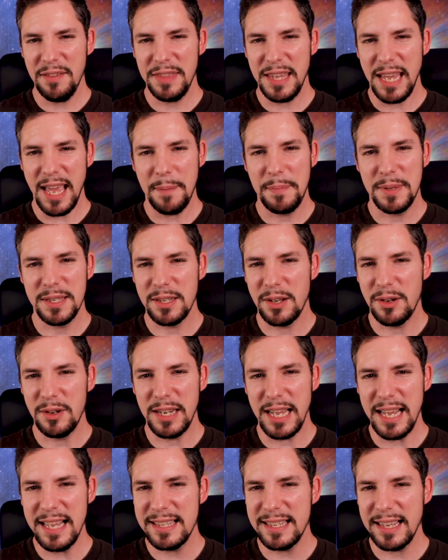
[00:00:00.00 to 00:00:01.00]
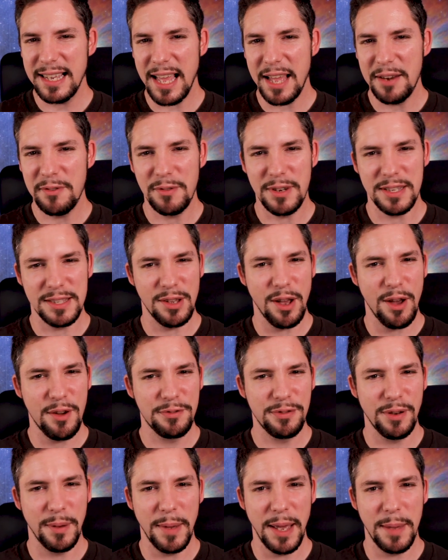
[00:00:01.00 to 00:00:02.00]
of the episode is again
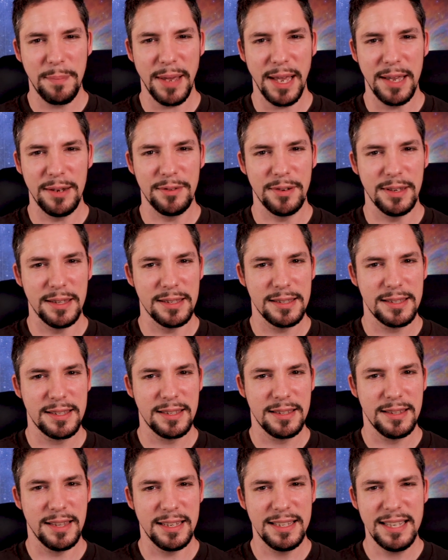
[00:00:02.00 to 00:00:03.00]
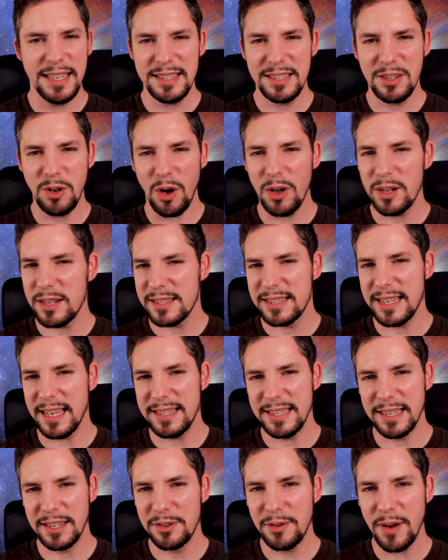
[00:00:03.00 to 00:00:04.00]
reserved for my patrons. The Discord is
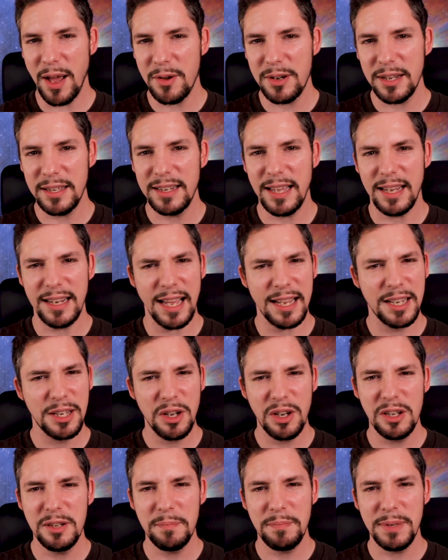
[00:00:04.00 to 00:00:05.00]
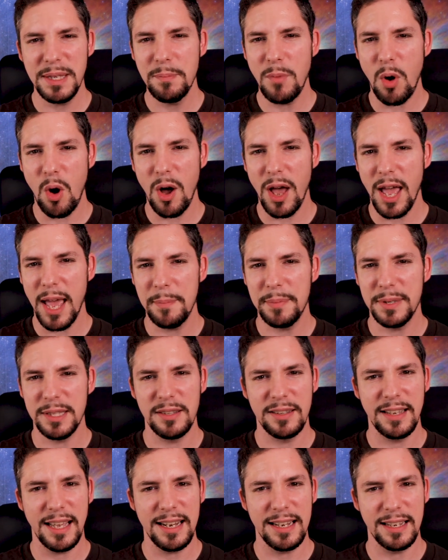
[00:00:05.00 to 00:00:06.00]
getting crowded and I couldn't be more happy
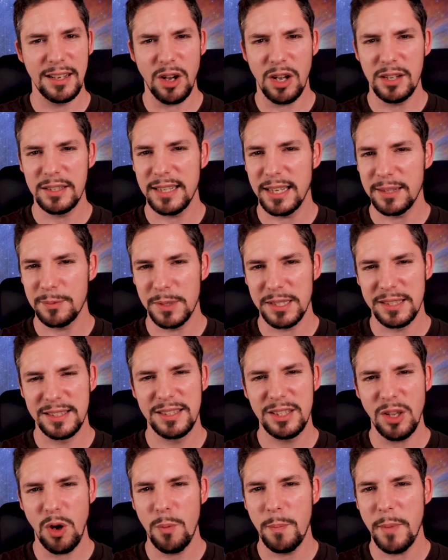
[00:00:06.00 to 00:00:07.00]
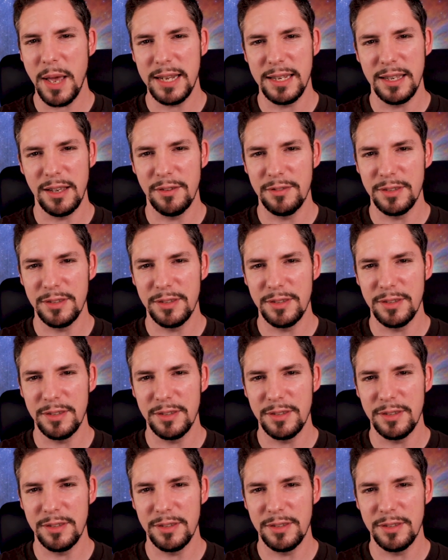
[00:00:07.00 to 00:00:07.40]
to get in contact with so many